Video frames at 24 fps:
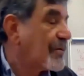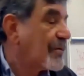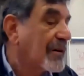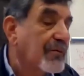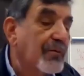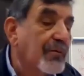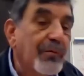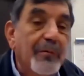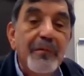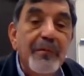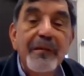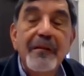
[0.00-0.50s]
What
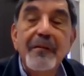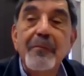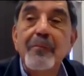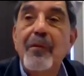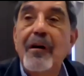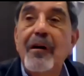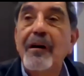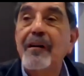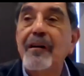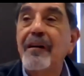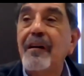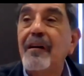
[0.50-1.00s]
we mean
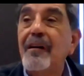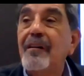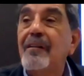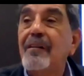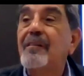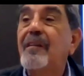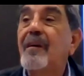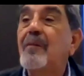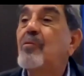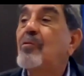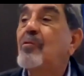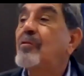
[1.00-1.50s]
by
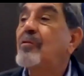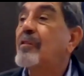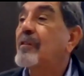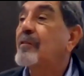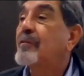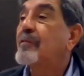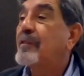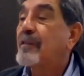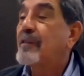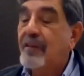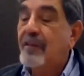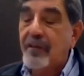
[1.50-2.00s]

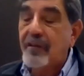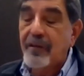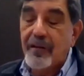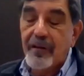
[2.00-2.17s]
demographic